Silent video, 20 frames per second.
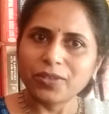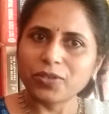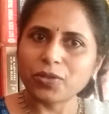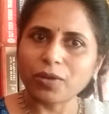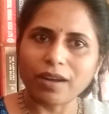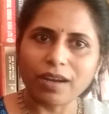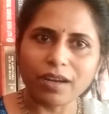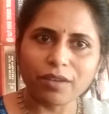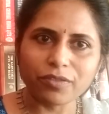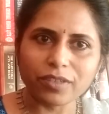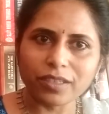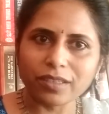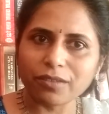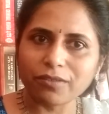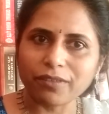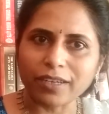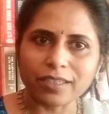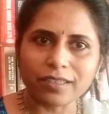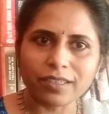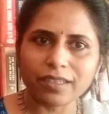So after
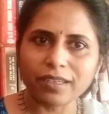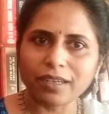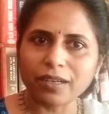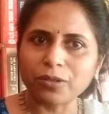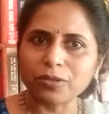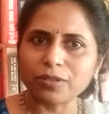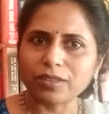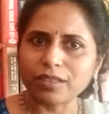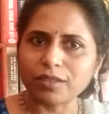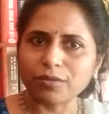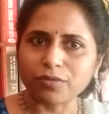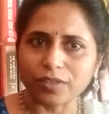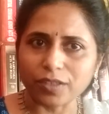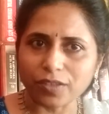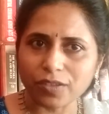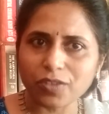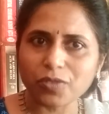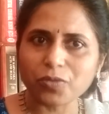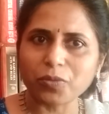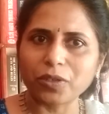the venting out, if
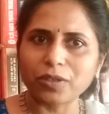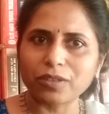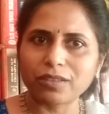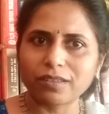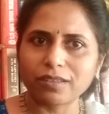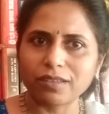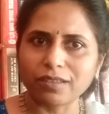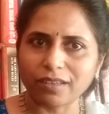this is what